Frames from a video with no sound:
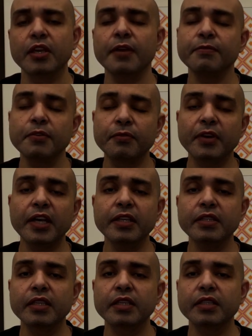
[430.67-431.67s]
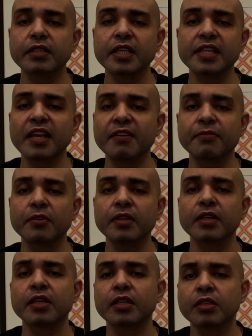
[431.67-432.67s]
If you find this helpful,
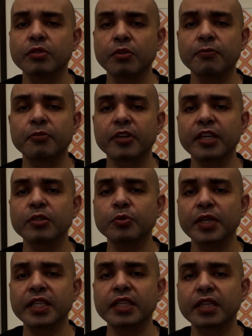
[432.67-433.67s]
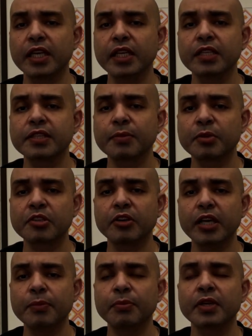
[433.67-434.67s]
don't forget to hit like,
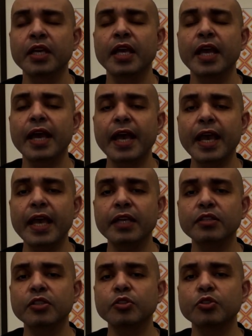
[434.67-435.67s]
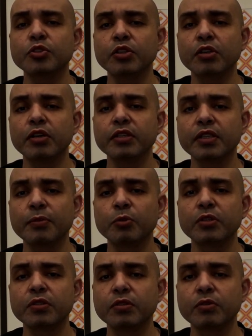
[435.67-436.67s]
subscribe, and turn on
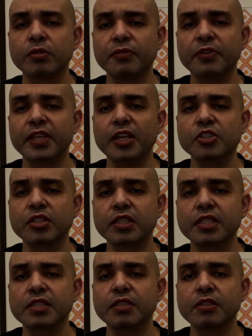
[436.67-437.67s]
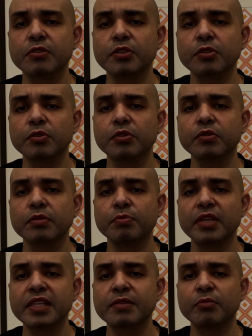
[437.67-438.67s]
the notifications so you don't
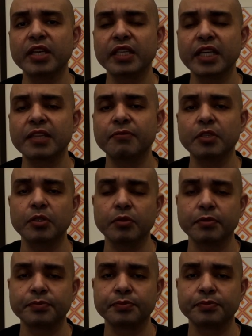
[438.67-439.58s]
miss my next video.